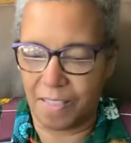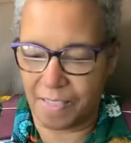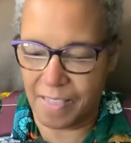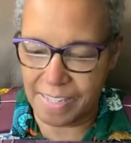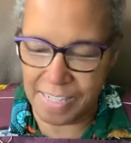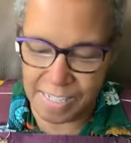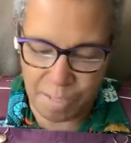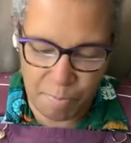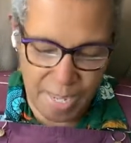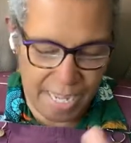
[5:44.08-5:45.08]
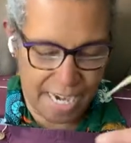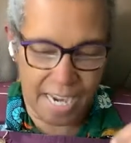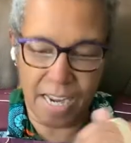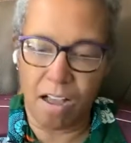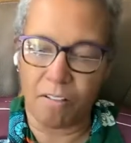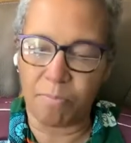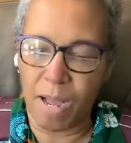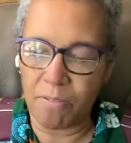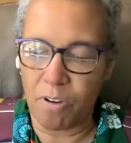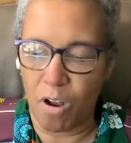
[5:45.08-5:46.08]
this is the beginning of
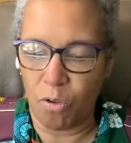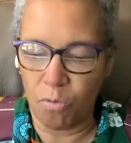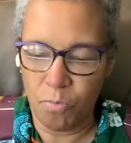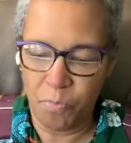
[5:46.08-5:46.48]
my row,